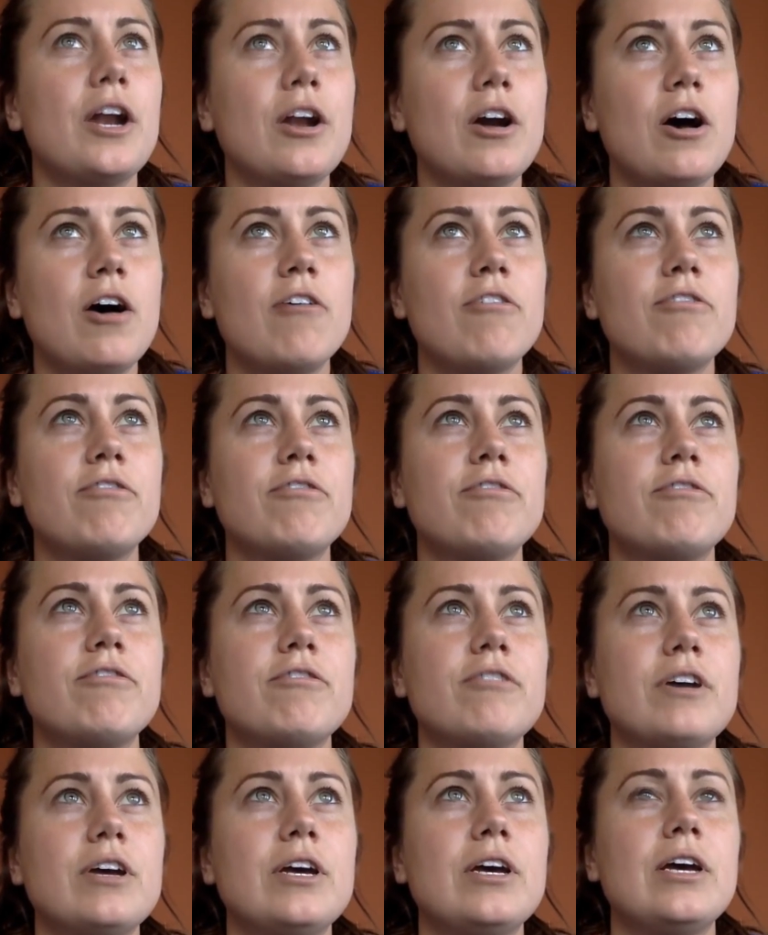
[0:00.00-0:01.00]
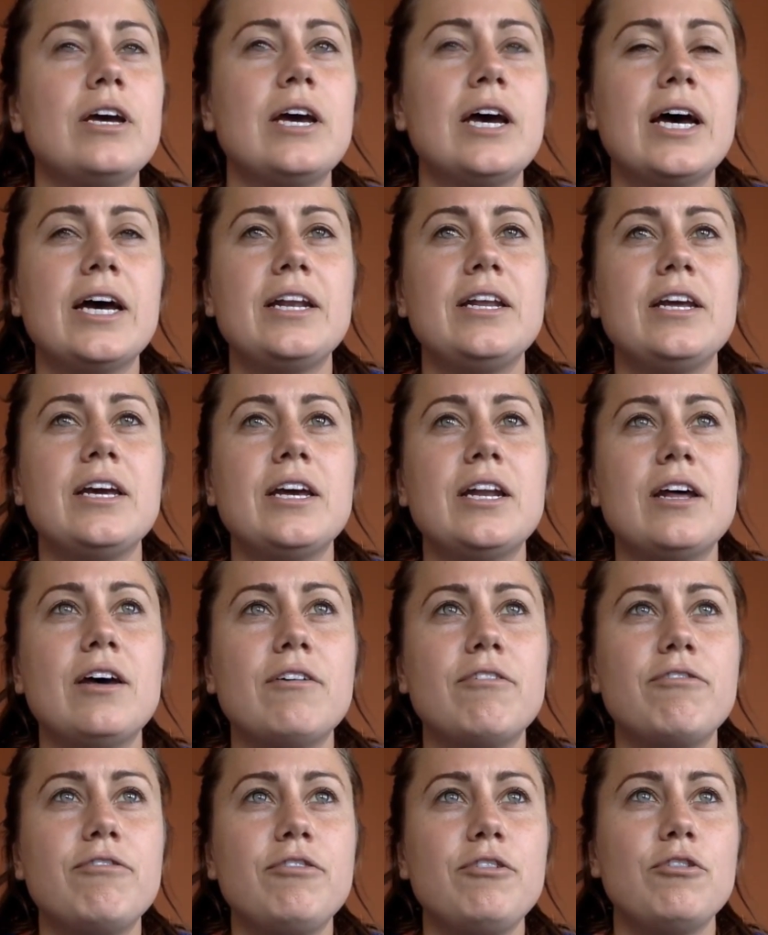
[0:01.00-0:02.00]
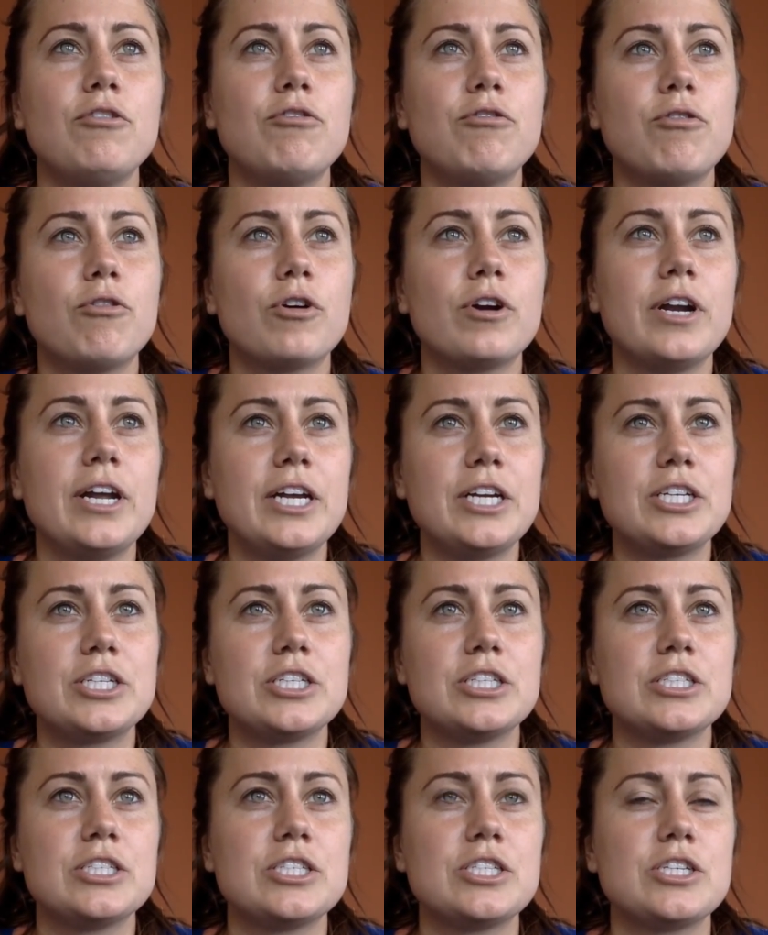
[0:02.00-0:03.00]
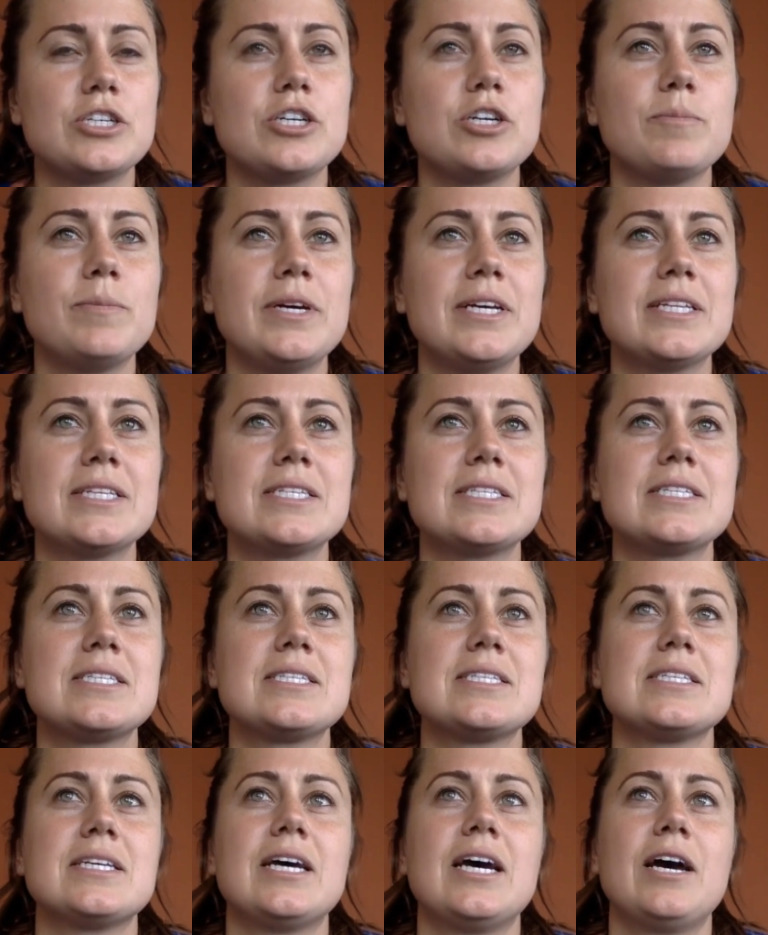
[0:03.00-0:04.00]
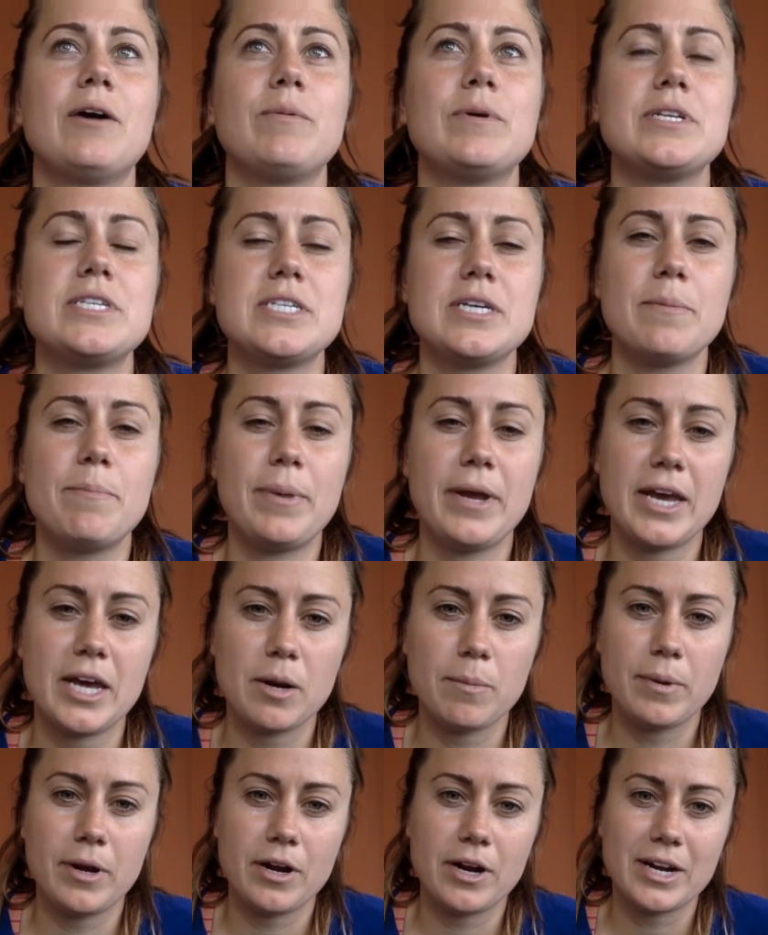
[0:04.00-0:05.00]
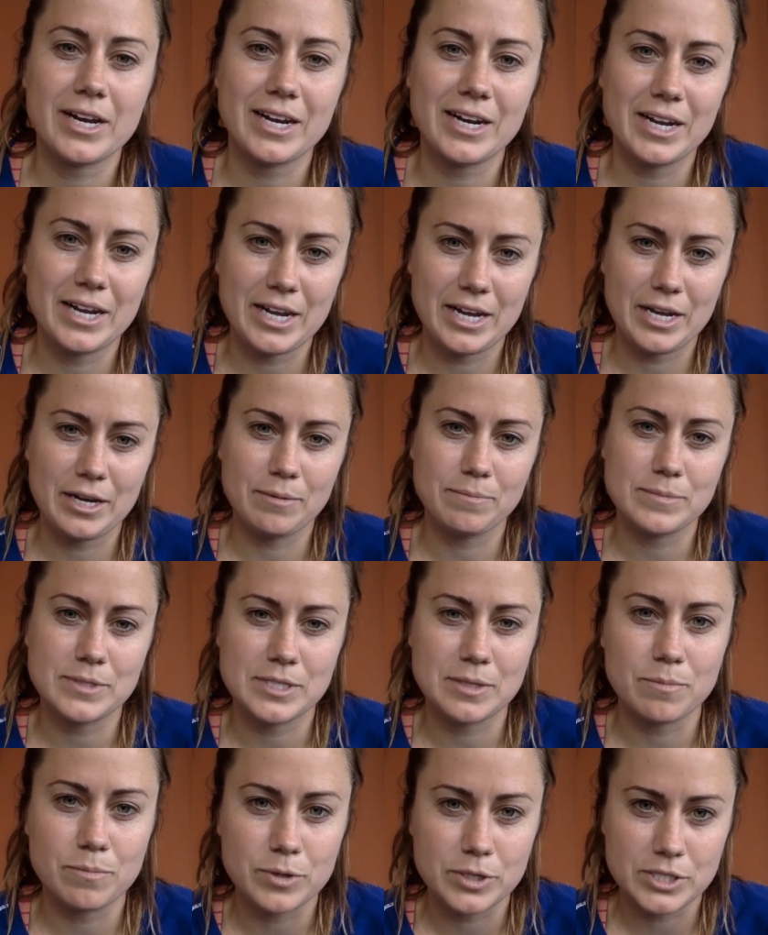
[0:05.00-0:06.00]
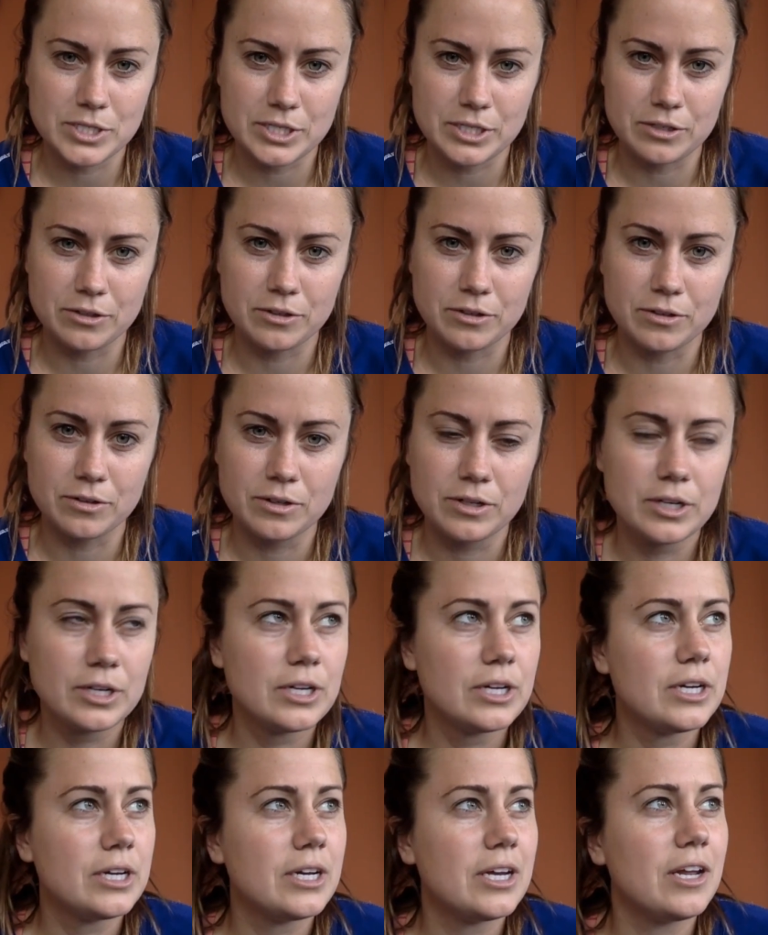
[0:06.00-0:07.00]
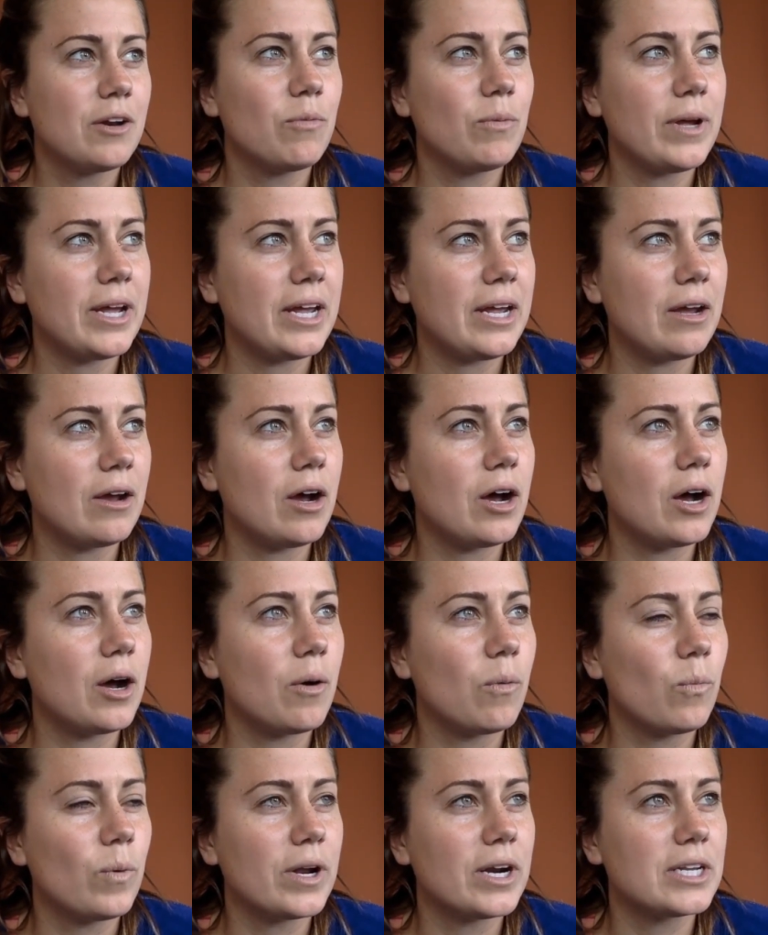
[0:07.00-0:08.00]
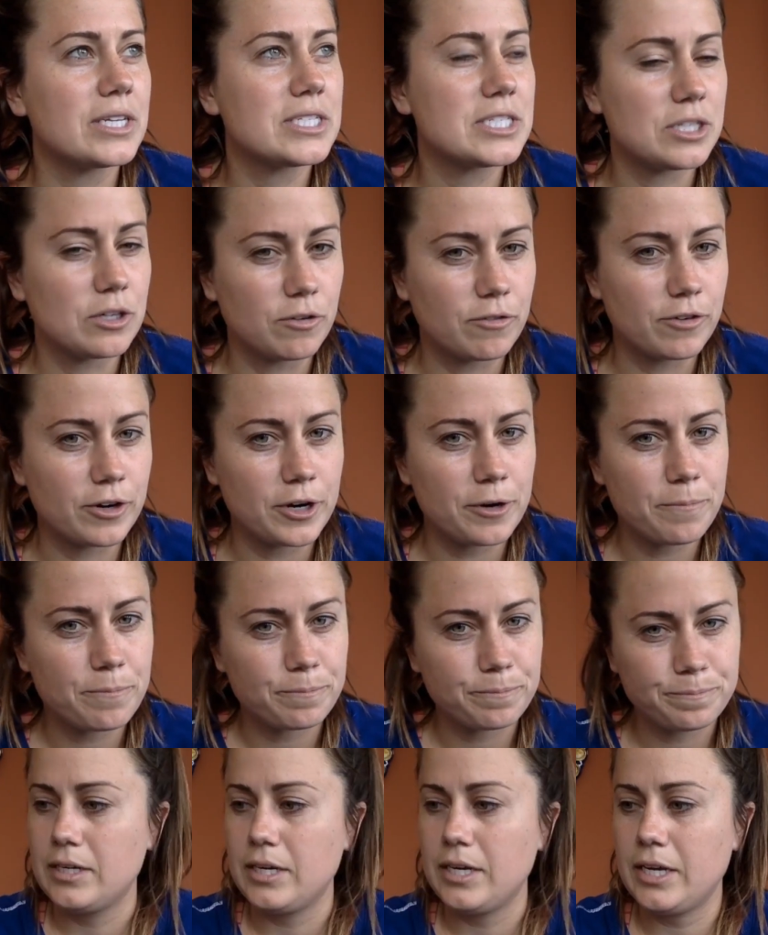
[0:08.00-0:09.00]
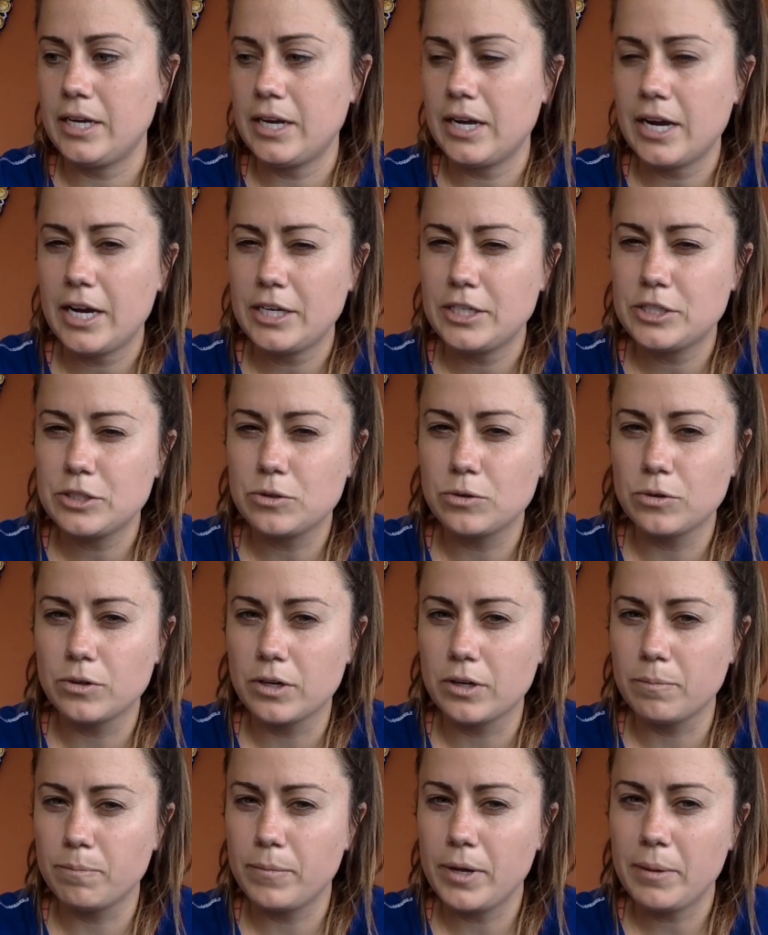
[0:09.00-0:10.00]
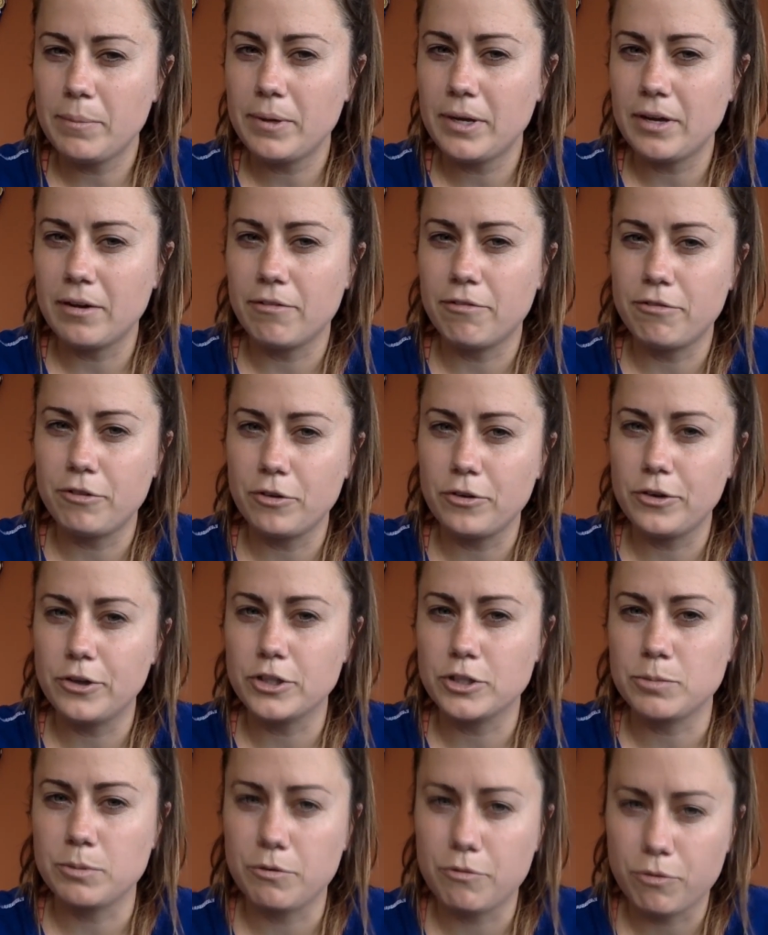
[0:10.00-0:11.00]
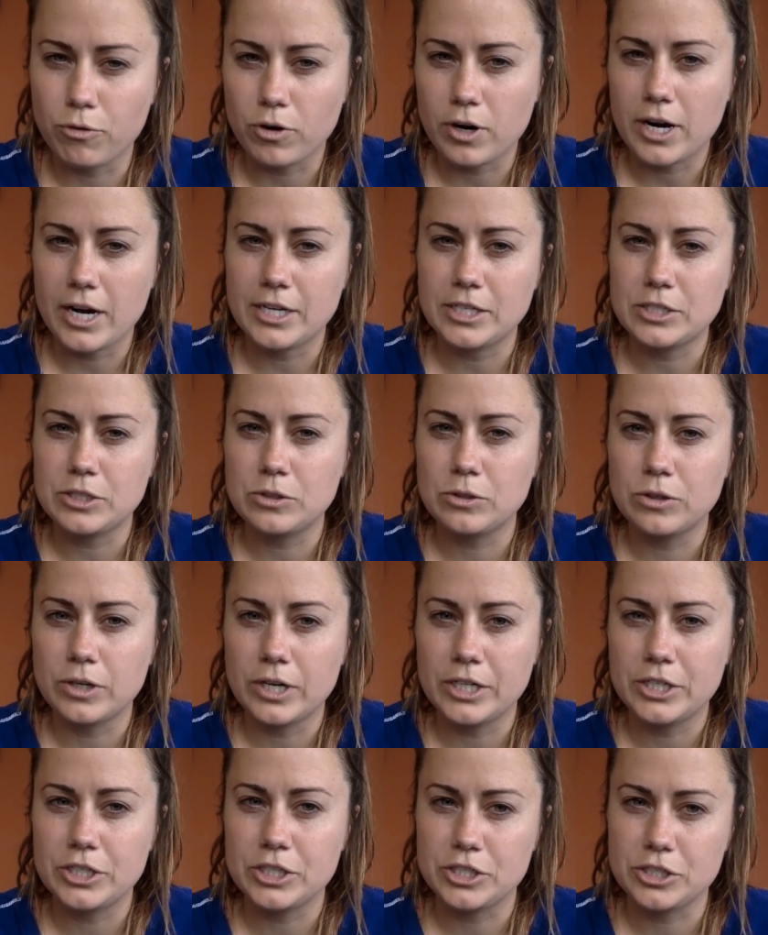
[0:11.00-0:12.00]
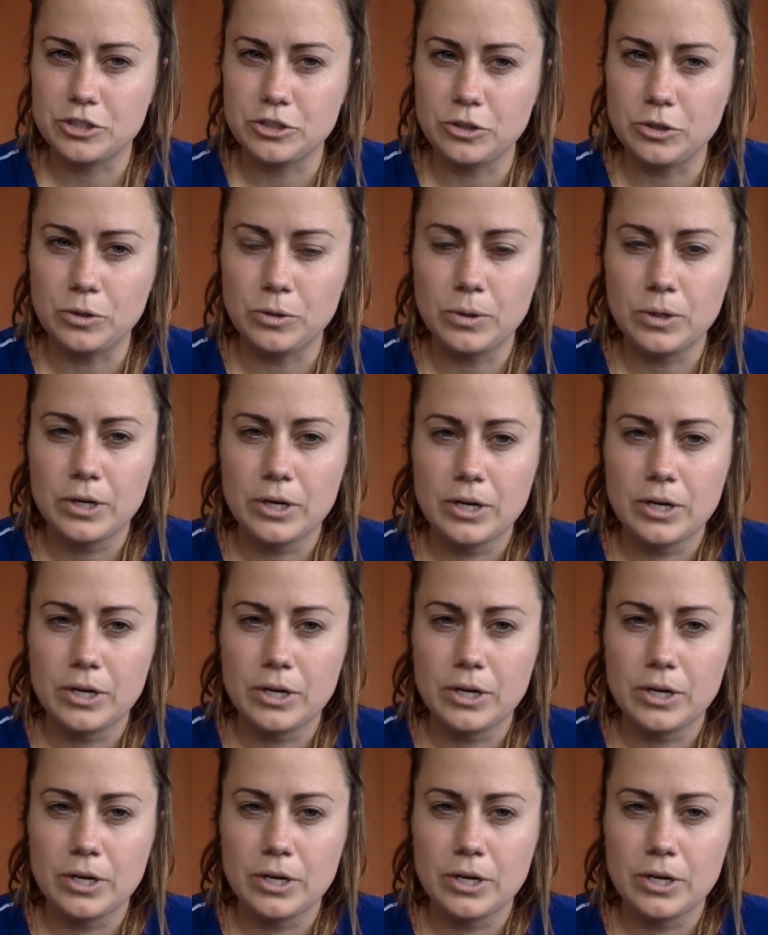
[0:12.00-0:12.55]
and off. I did a few 4 Nations tournaments. I went to Pan American Games in Brazil, and we won silver. In high school, and maybe a few years before high school, I just knew